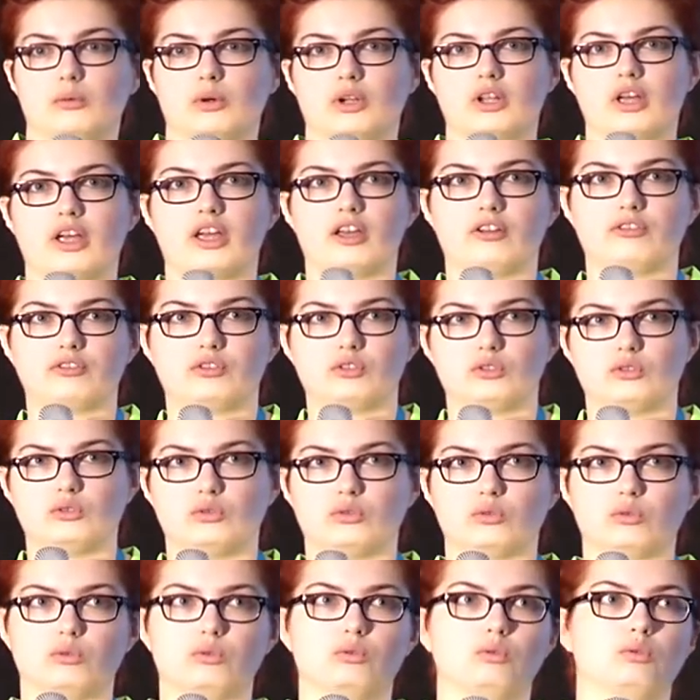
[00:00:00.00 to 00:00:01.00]
What I have to
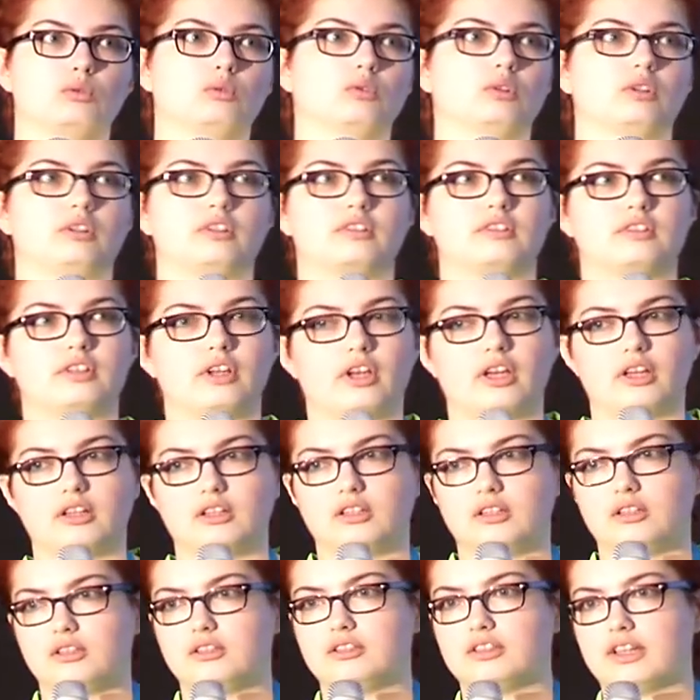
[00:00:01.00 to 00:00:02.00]
do? Is there
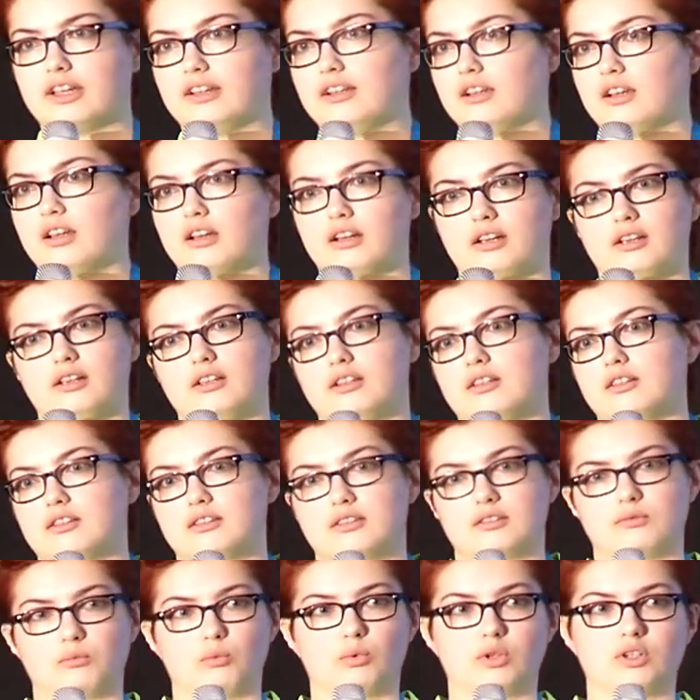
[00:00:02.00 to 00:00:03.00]
any
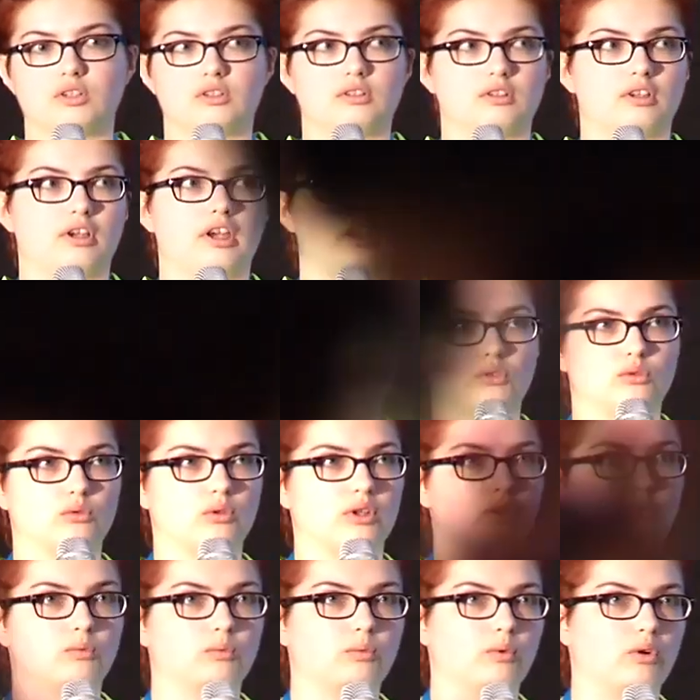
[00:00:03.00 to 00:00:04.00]
deadlines? What I have to
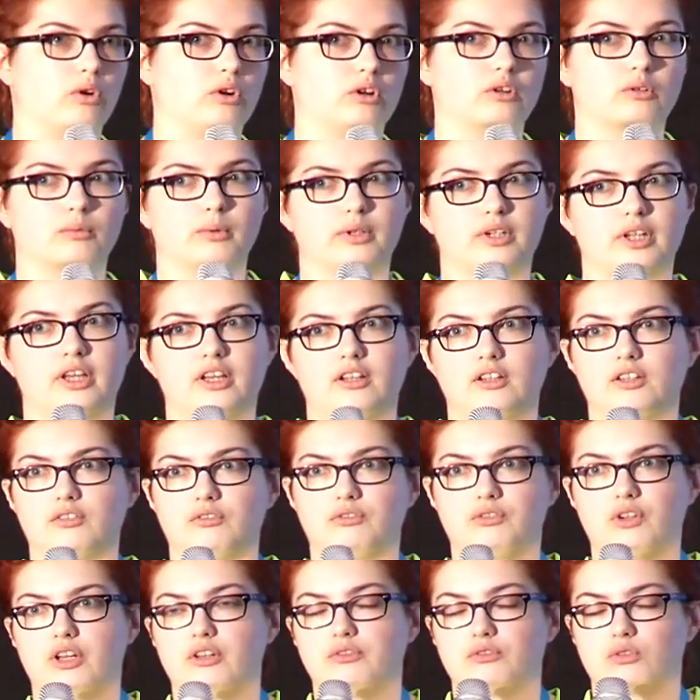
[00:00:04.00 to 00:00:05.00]
do at work? What I
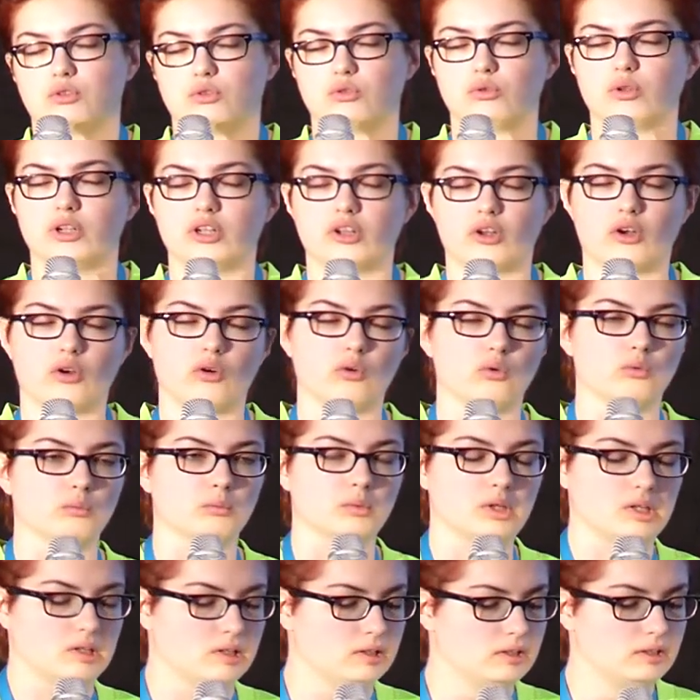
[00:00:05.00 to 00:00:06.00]
have to do at
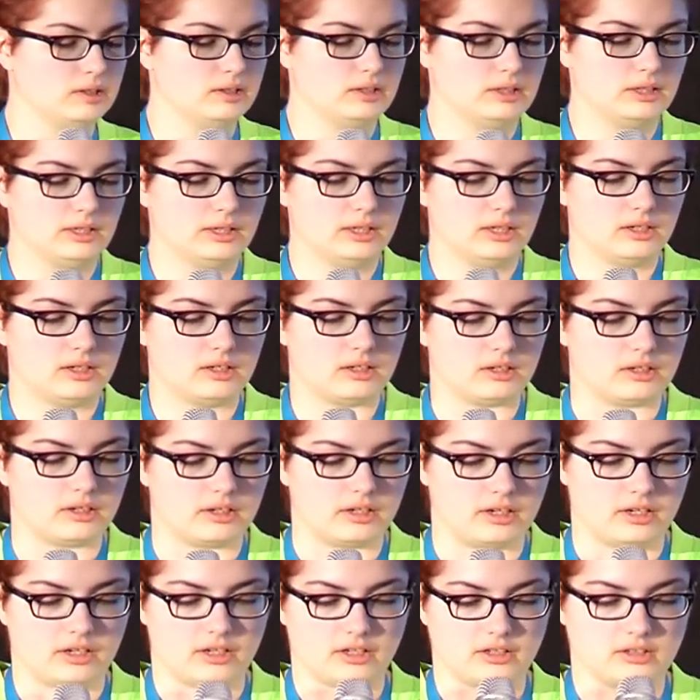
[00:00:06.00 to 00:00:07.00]
home?
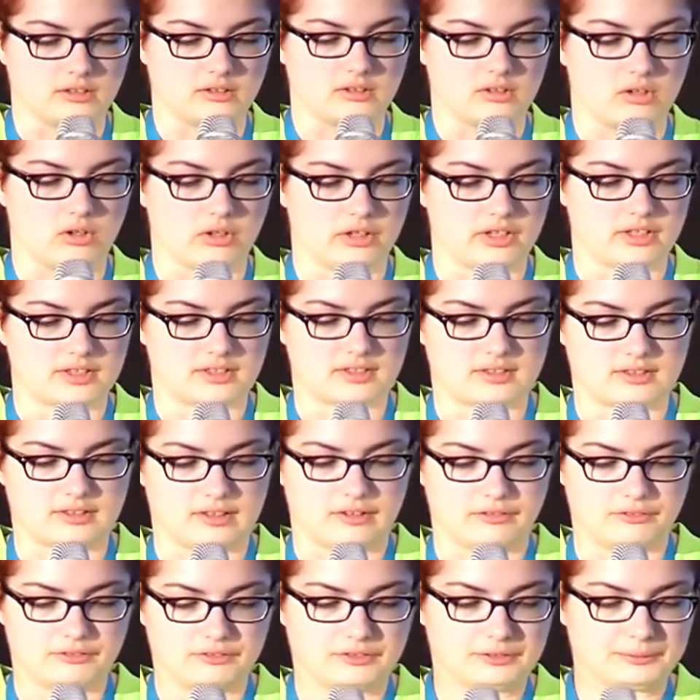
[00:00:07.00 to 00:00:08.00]
And all that
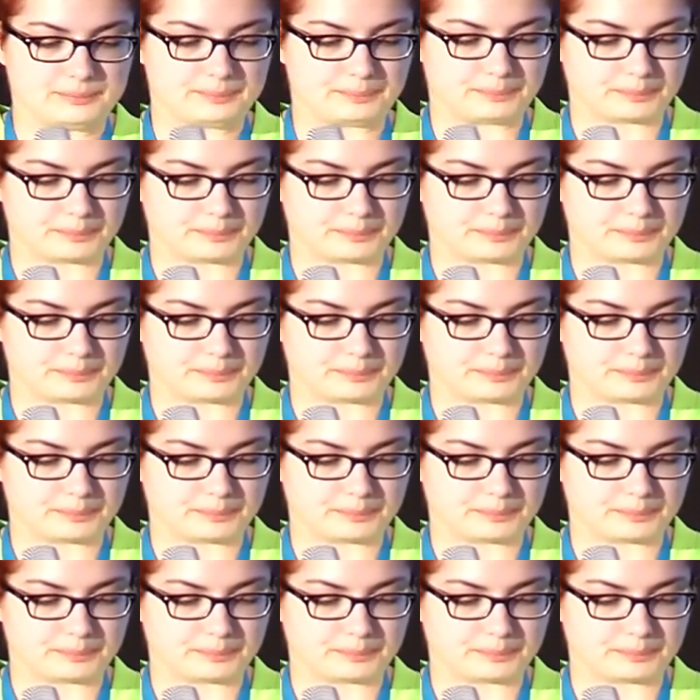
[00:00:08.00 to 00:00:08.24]
stuff.